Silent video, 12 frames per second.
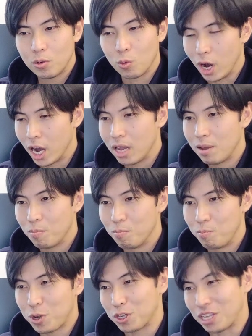Why?
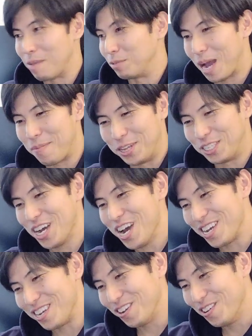Because I'm a Japanese
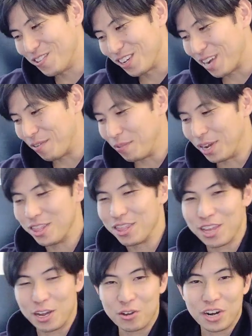guy, you know? Come on, man.
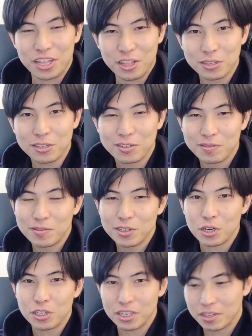They're good at this.
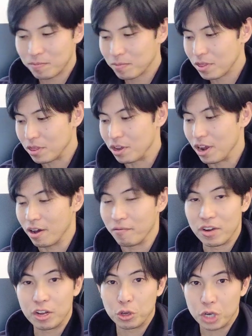Seriously. They are
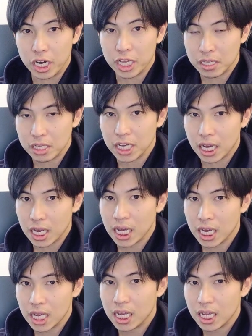very good at it, yeah.
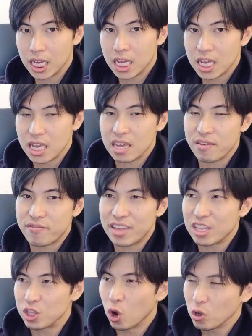If
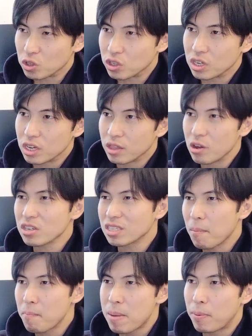they don't, there are
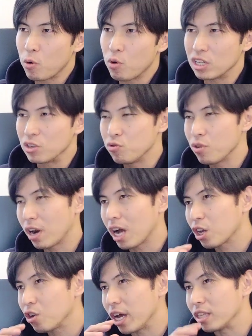some people who are
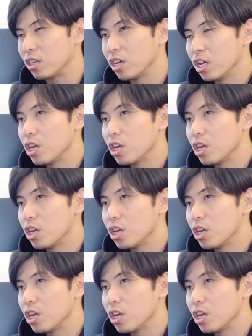not good at,